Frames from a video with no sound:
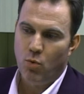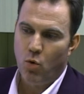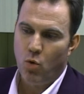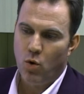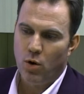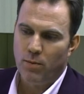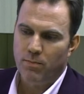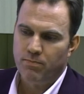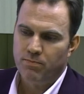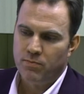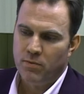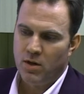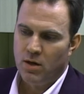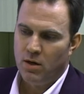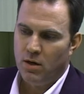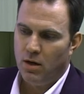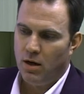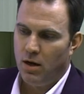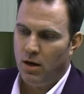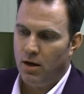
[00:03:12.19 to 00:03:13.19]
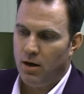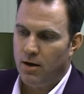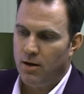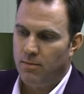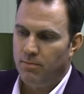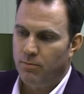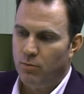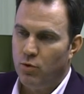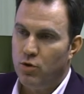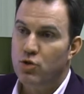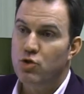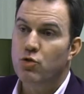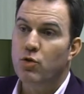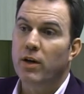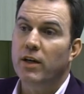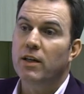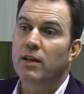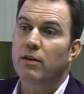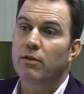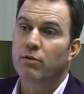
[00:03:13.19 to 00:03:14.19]
more
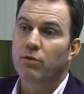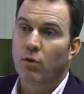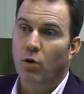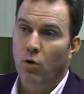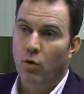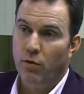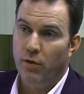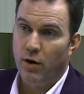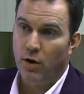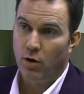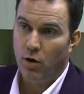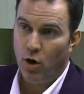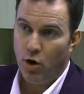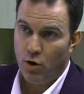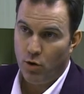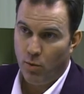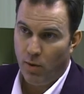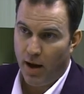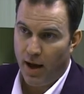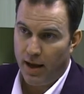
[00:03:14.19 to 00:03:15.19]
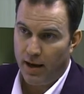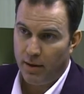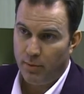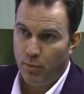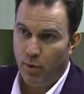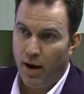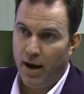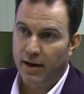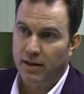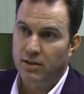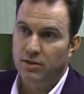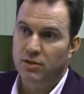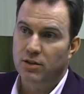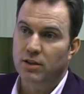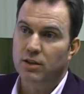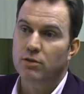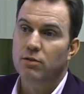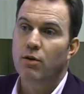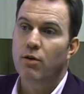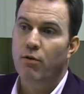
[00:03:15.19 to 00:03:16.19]
restrictive on their underwriting
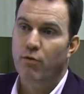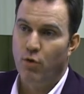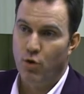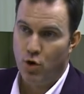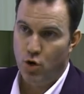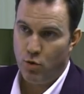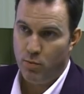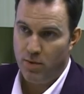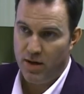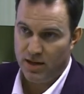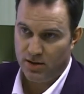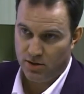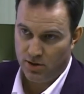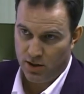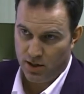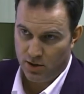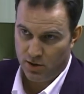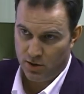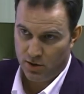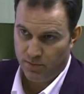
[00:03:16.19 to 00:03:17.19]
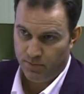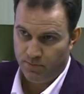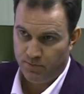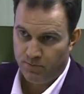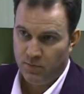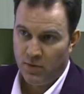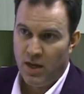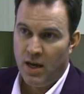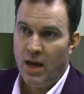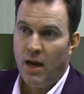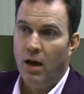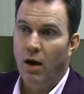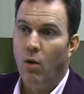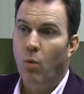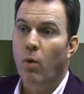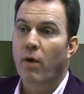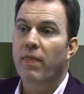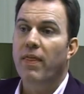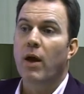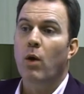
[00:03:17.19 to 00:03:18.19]
practices for new business,
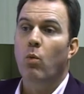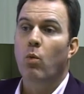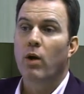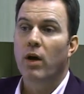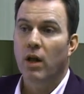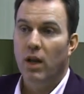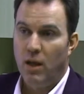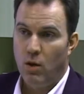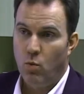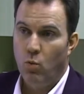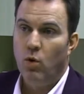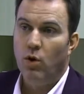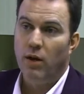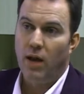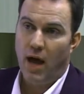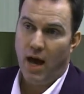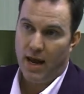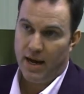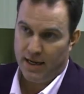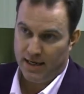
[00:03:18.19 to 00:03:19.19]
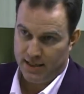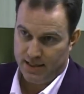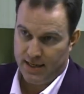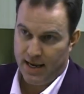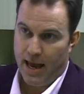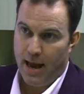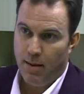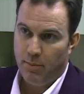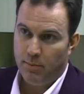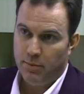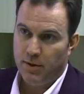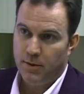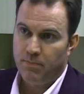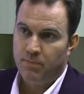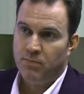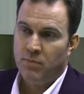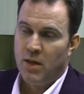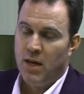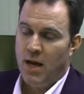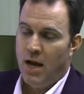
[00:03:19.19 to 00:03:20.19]
what they will and will not accept.
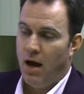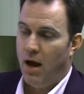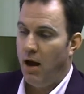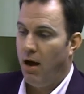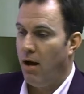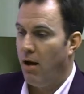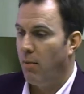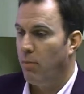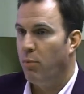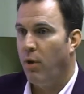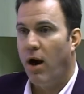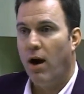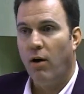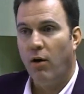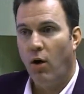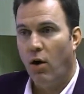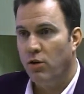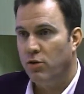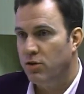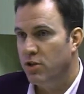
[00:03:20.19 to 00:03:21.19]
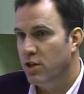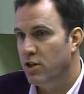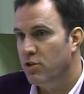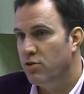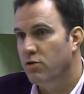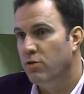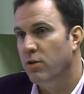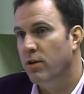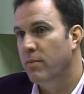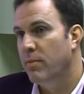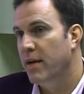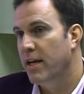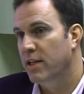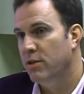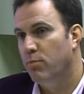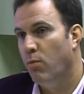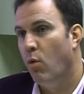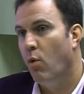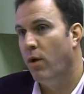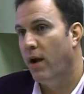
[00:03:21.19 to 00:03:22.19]
Prior loss history
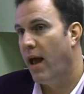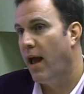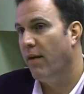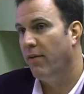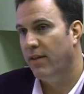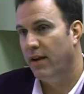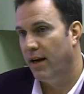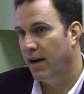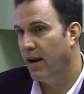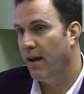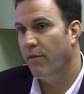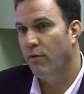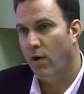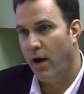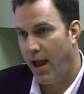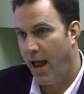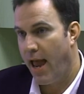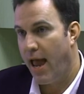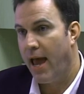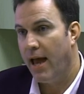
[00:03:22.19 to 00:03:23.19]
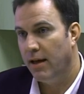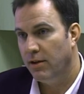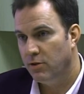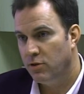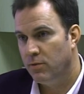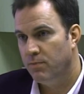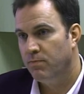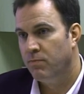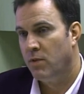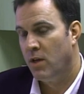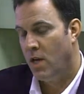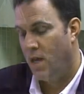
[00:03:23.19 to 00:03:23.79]
means more now than it ever has.